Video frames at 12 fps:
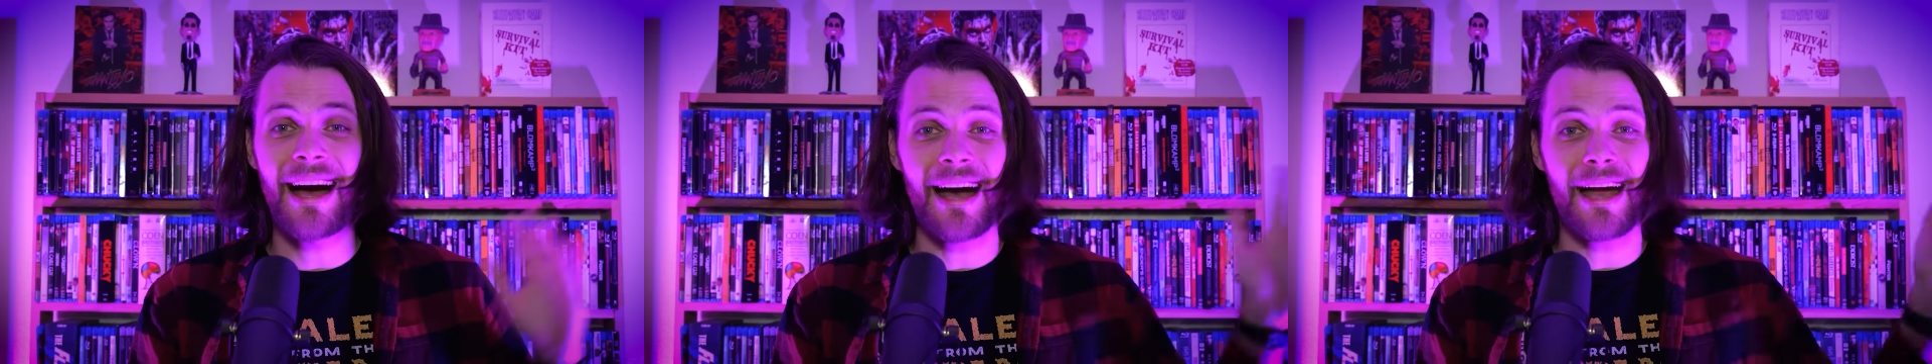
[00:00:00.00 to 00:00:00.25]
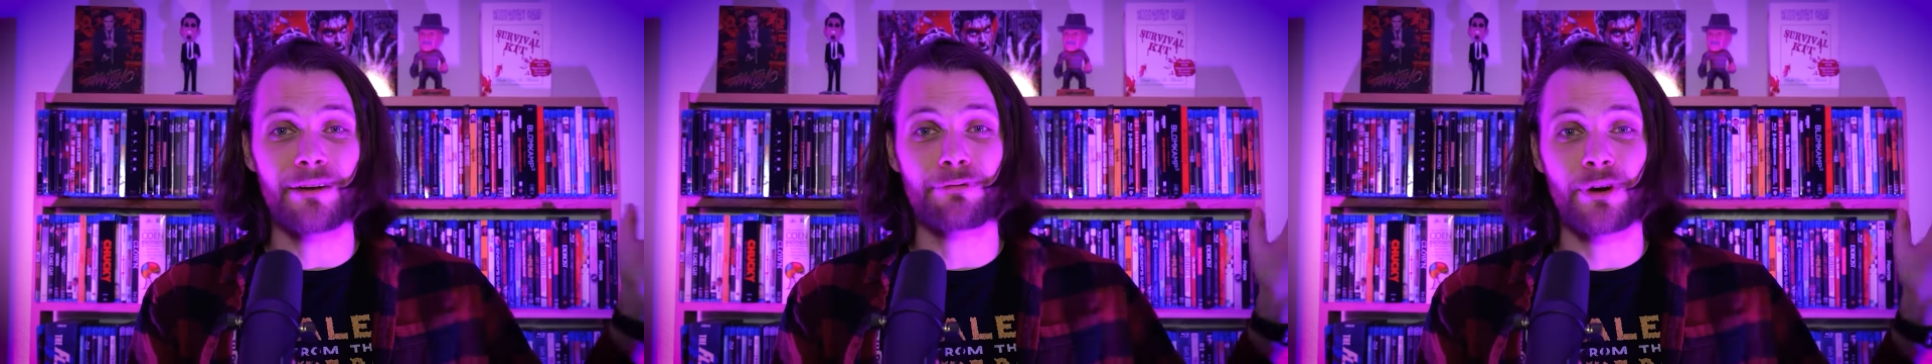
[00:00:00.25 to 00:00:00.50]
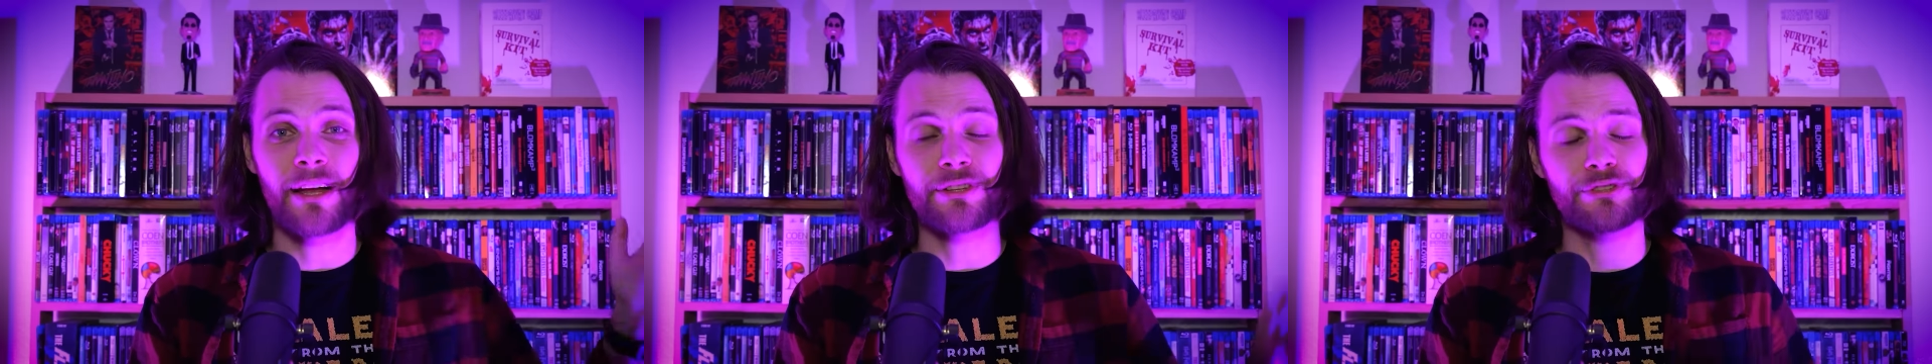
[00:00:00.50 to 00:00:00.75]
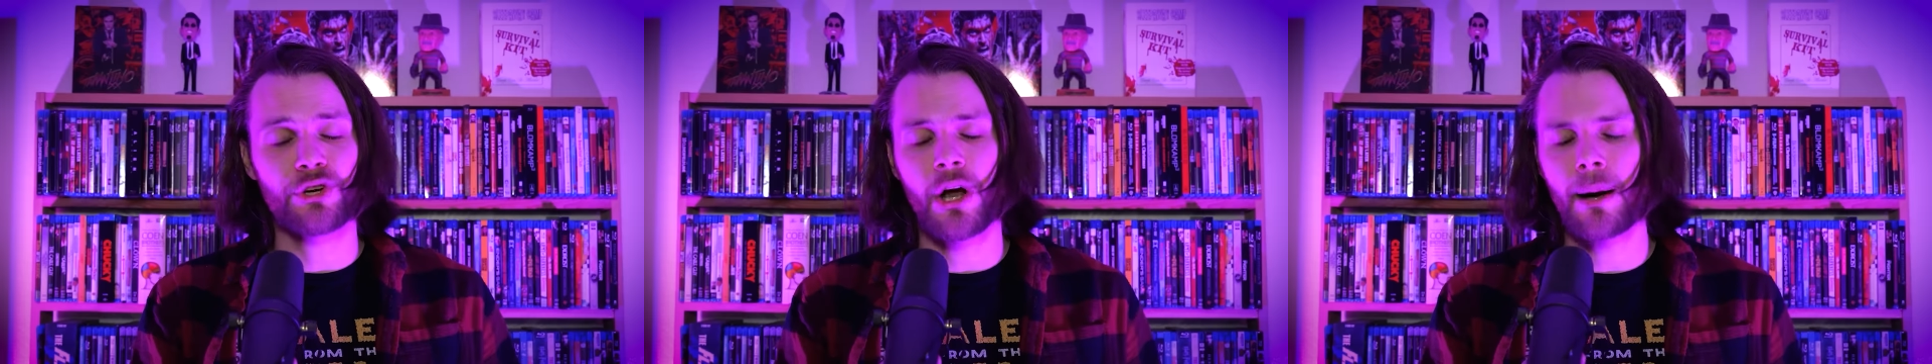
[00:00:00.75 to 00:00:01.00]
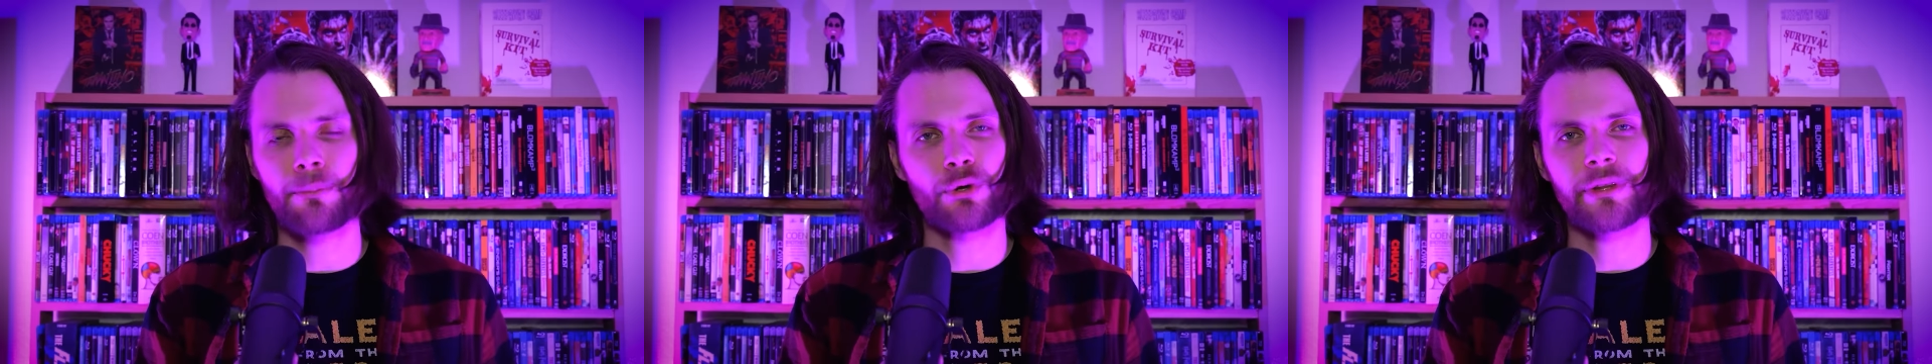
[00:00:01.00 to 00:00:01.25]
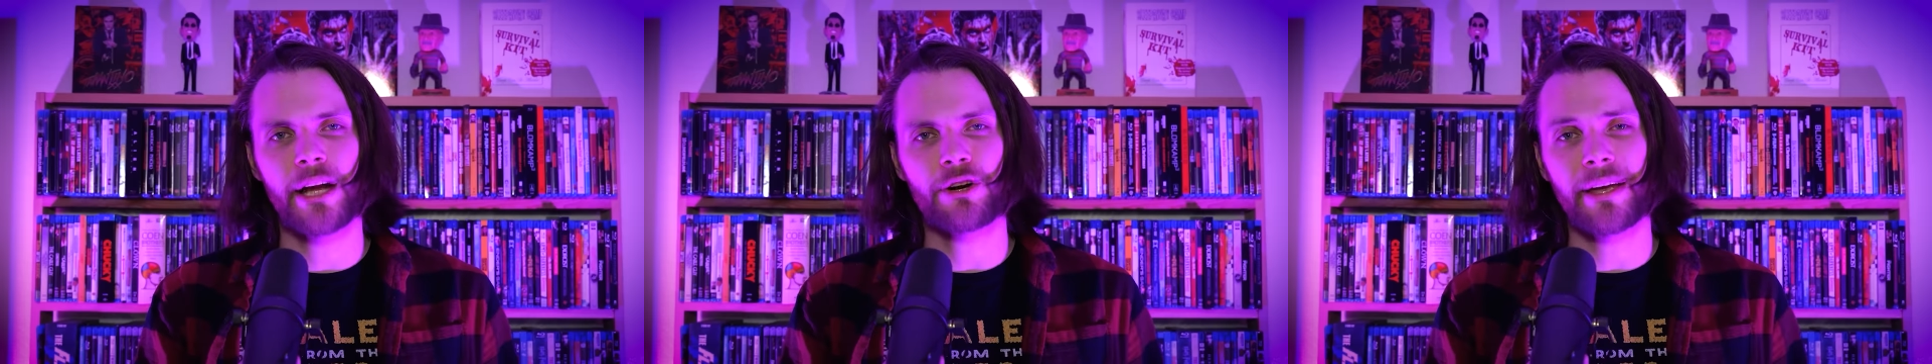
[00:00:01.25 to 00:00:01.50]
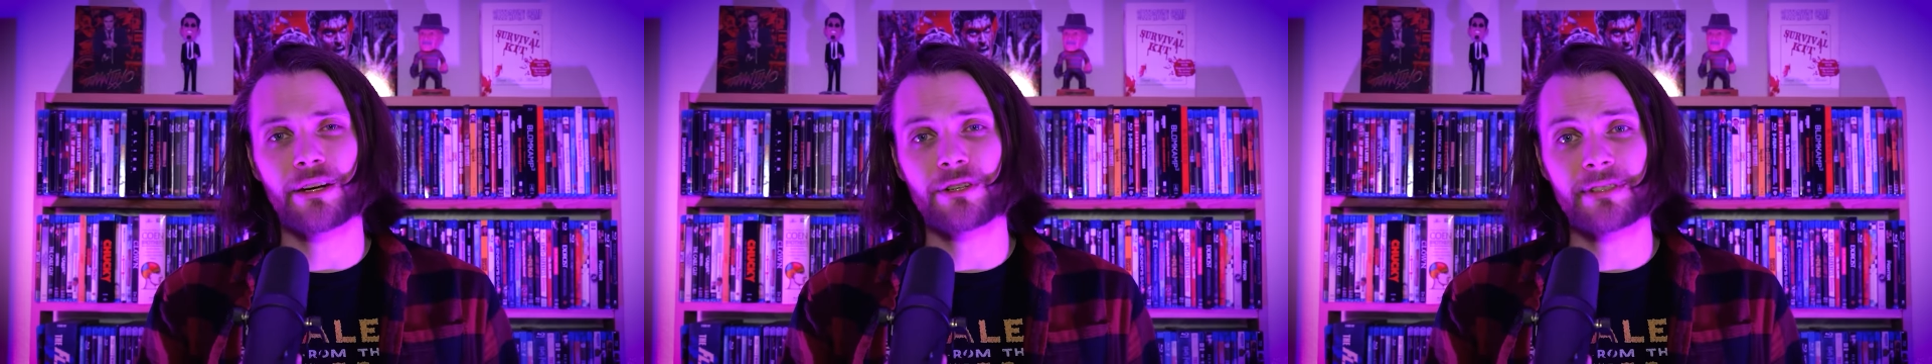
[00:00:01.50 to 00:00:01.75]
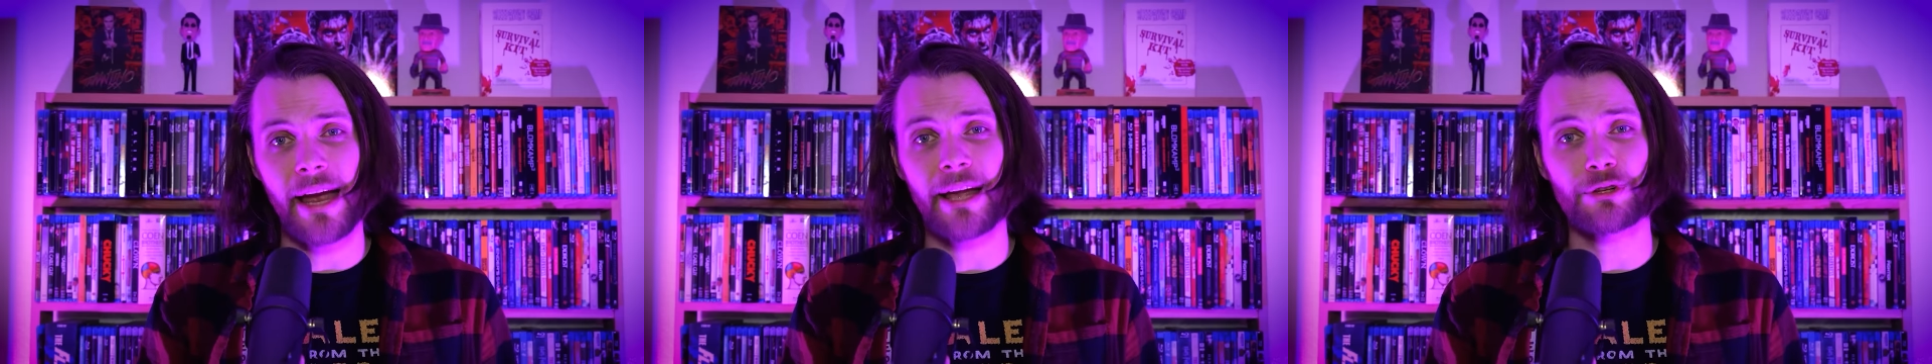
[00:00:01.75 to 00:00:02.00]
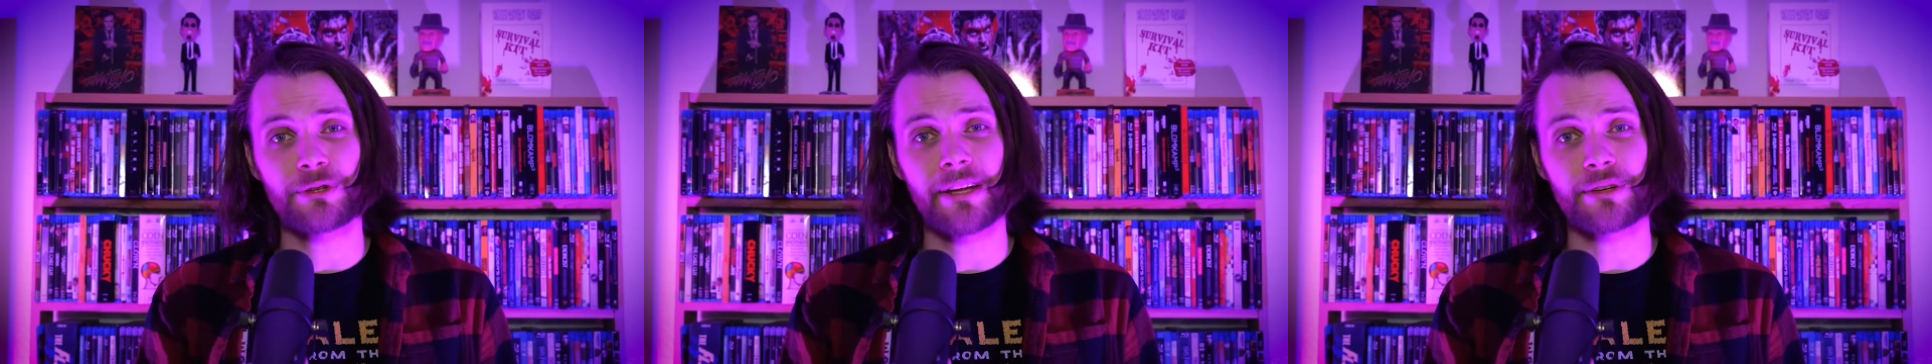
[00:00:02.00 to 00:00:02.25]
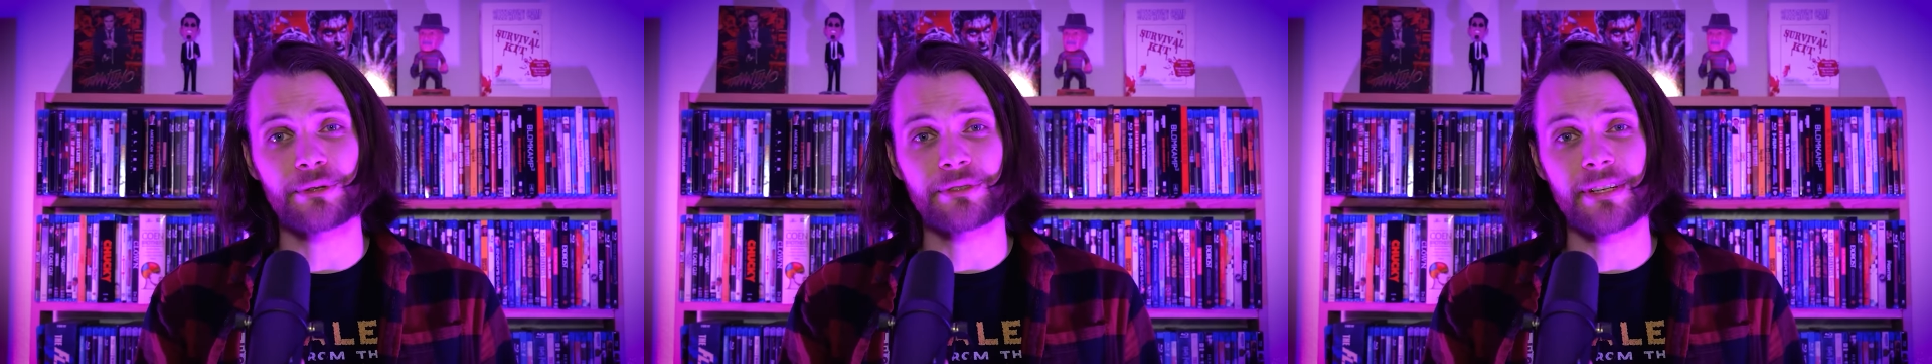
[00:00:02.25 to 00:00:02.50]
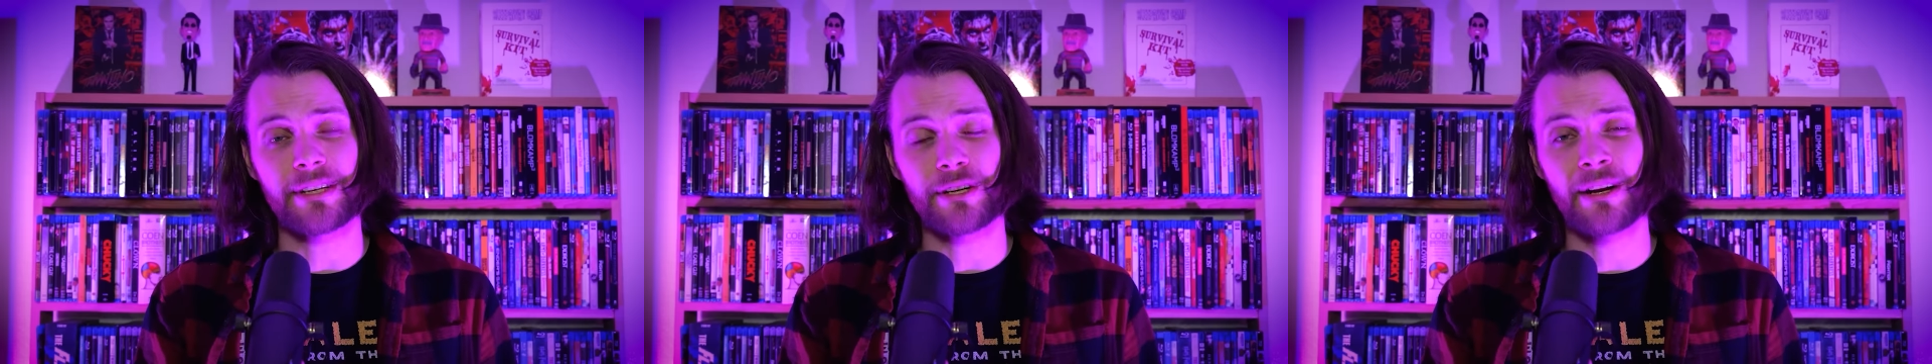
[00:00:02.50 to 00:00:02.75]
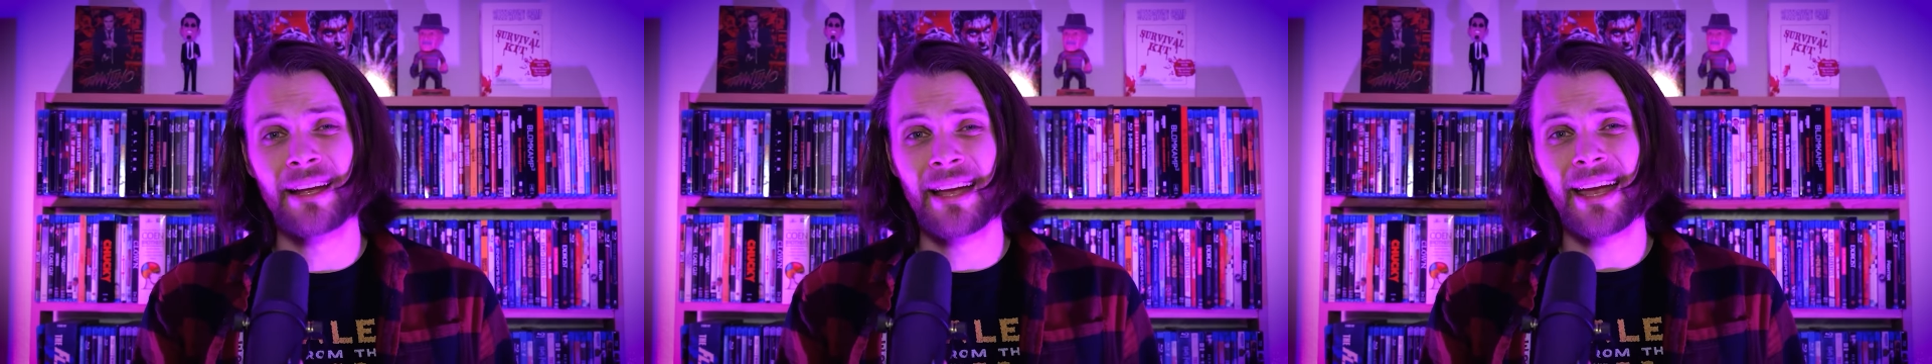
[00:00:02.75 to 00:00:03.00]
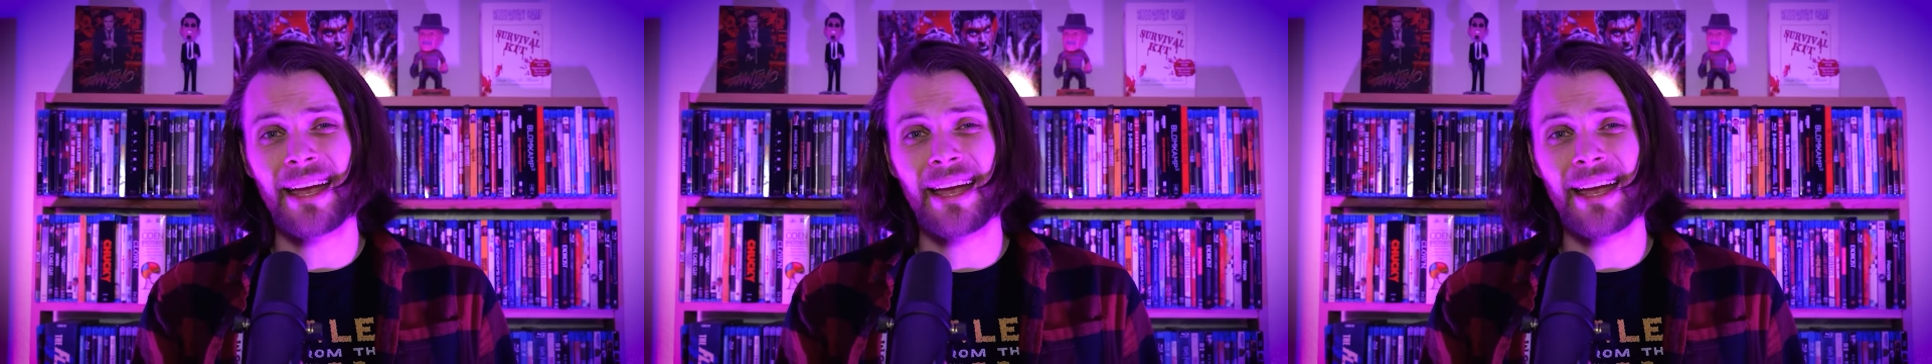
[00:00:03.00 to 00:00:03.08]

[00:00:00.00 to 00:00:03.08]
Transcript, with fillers: Hi, friends, your humble narrator Tyler Nichols here,